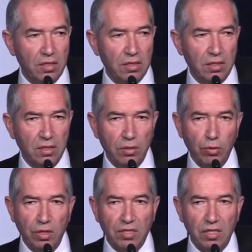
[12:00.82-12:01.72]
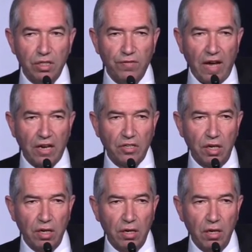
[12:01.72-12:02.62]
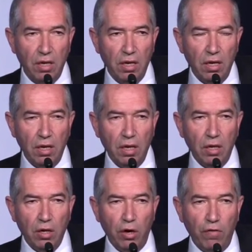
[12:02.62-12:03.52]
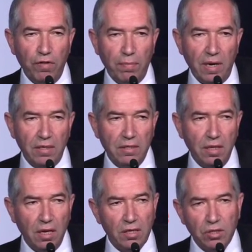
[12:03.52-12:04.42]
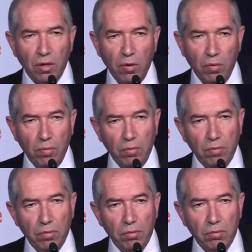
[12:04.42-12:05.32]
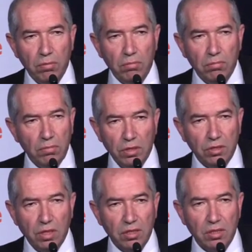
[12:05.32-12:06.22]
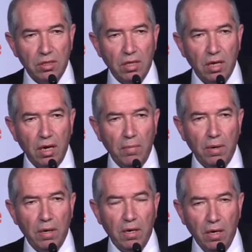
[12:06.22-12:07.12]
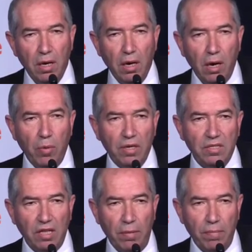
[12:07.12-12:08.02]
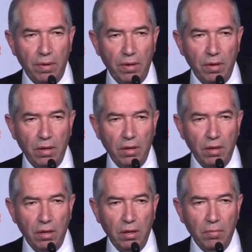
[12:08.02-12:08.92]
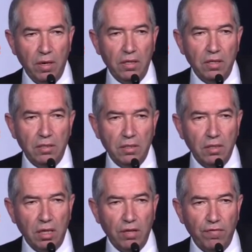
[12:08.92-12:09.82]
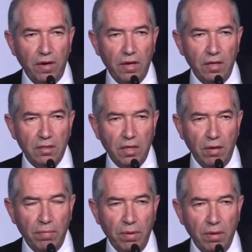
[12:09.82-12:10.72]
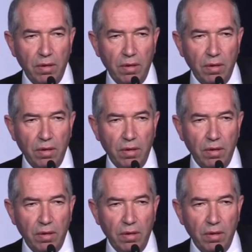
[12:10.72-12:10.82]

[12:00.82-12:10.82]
is to the satisfaction of the Palestinians? No. It's just one step, but this is not the final step.